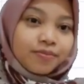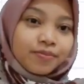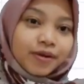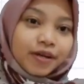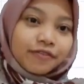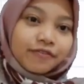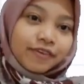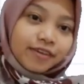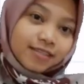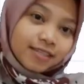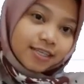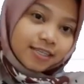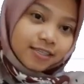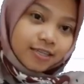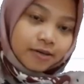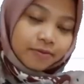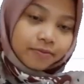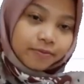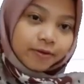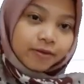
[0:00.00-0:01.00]
Previous
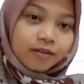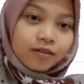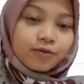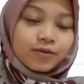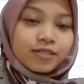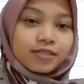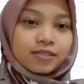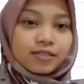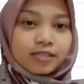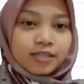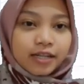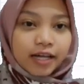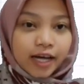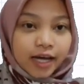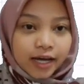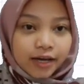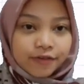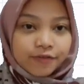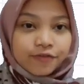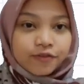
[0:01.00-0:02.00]
example, we still
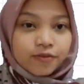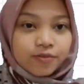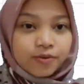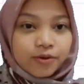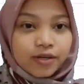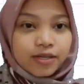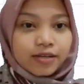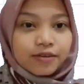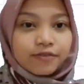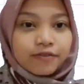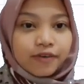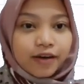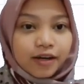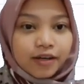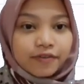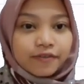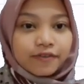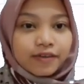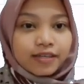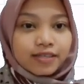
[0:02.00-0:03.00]
have 2.5
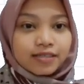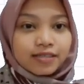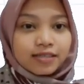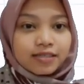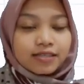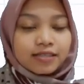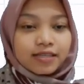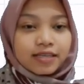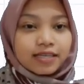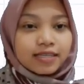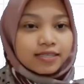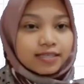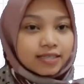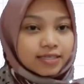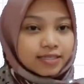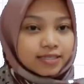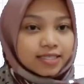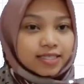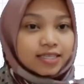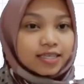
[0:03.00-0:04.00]
the
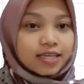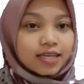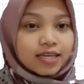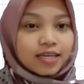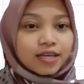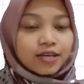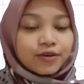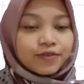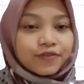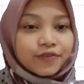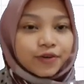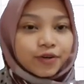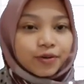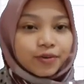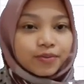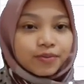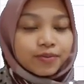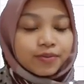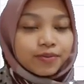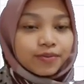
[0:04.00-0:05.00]
easiest
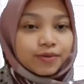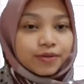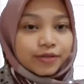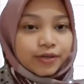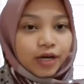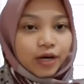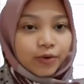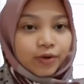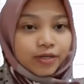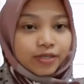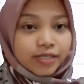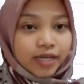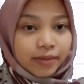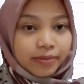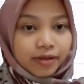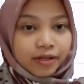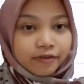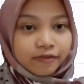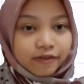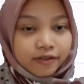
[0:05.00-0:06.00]
from our
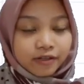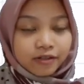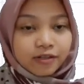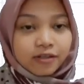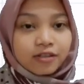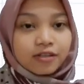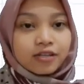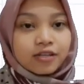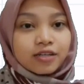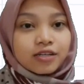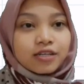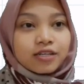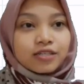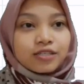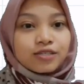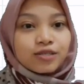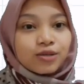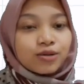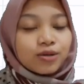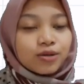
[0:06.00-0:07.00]
debt level,
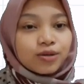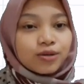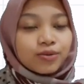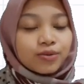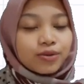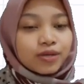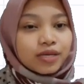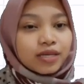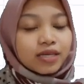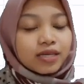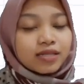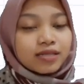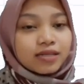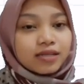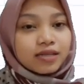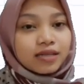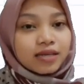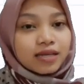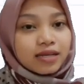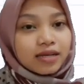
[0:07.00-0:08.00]
so we
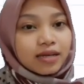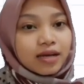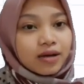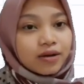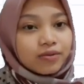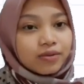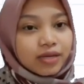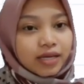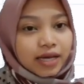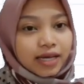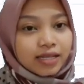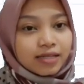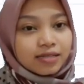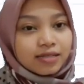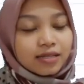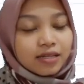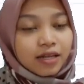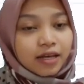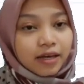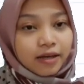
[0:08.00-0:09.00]

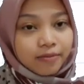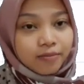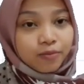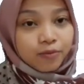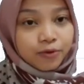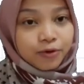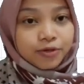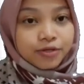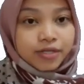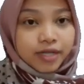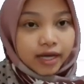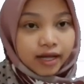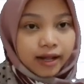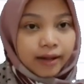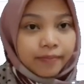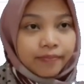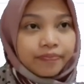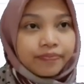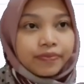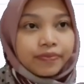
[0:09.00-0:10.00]
can add more debt.